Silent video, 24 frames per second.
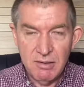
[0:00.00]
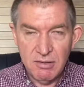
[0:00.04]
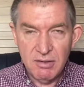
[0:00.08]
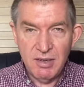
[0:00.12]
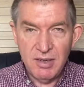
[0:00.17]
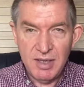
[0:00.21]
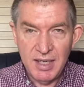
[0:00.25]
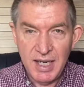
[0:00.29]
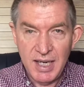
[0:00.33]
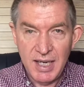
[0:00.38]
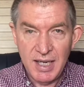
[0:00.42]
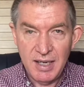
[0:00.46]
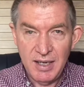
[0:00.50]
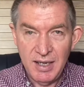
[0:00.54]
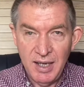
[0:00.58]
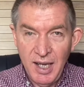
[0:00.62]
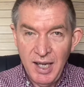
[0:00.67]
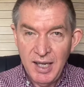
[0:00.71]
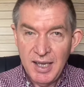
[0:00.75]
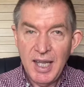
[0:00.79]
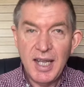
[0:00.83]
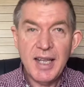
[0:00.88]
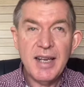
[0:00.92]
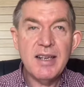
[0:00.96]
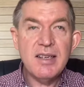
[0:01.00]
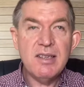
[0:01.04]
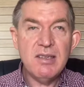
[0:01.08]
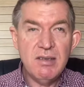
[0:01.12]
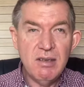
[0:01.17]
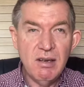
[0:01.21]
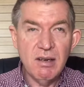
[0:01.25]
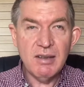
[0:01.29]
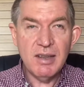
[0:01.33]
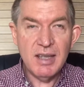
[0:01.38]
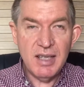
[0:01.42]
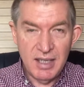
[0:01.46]
today. That is
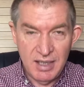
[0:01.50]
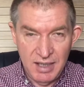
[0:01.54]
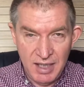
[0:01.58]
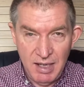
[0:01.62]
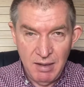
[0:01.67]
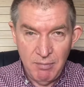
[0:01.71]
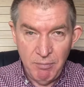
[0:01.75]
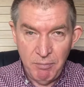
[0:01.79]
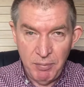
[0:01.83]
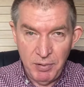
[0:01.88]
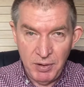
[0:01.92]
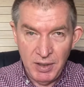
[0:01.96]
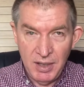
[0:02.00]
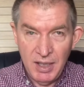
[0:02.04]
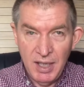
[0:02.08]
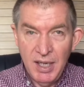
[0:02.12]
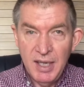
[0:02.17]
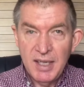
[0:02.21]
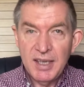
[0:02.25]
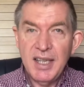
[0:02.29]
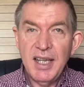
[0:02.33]
not the temple.